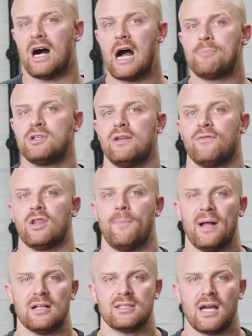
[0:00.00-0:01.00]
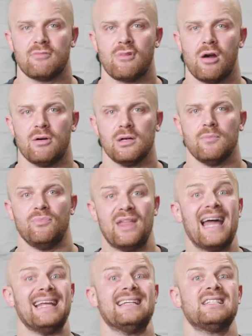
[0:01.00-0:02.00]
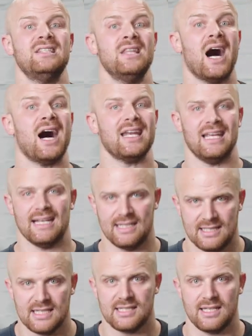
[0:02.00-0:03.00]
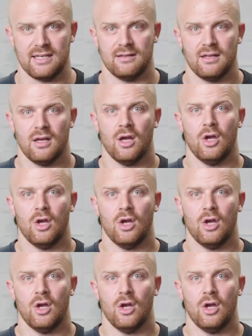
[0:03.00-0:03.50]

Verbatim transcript: option for the Peloton rower, that is non-existent.